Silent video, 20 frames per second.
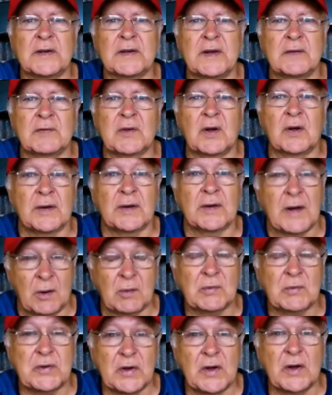and you've got no
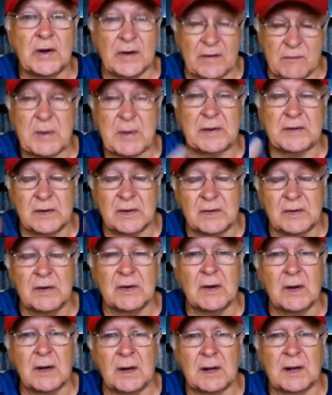alternative but
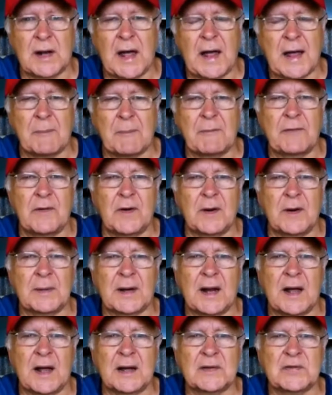to lay up
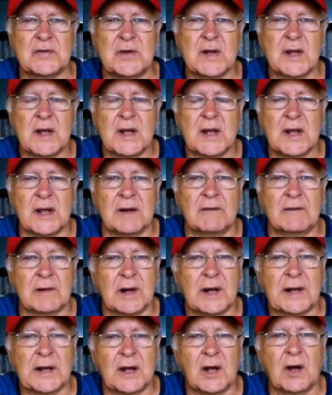fiberglass in
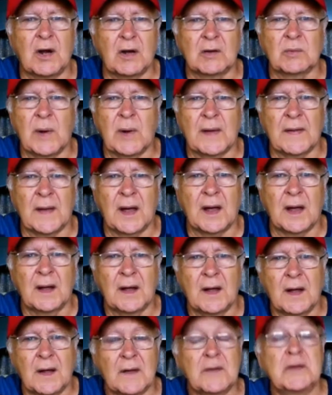really cold weather,
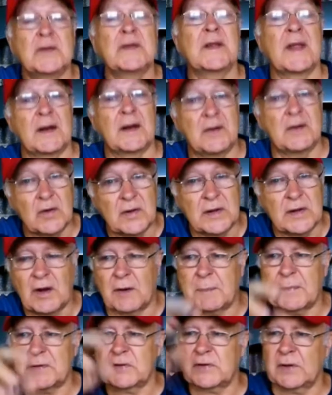then do the
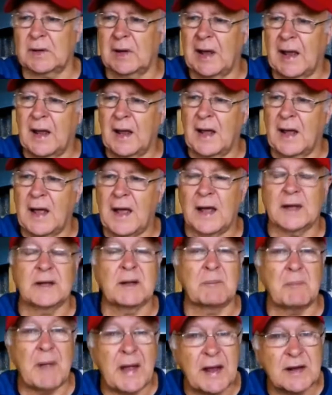opposite. Add the
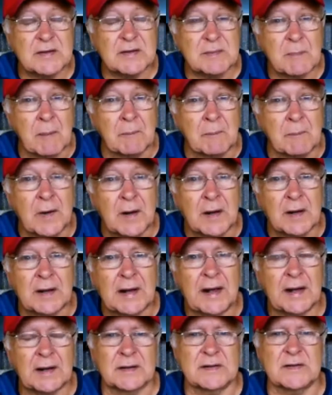maximum
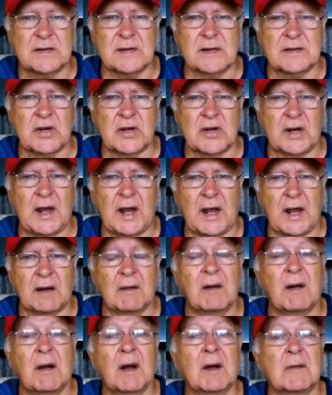catalyst that you
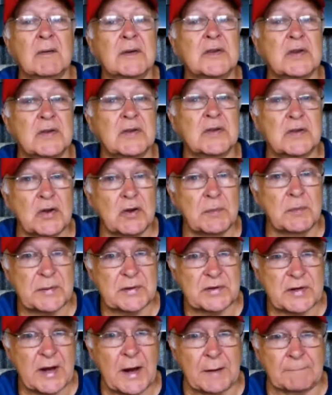can, which is
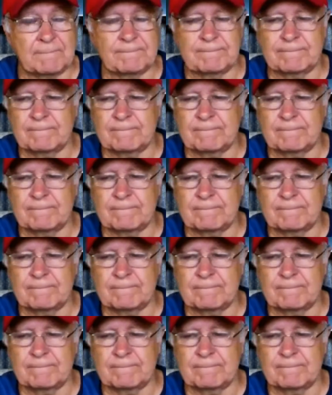2%.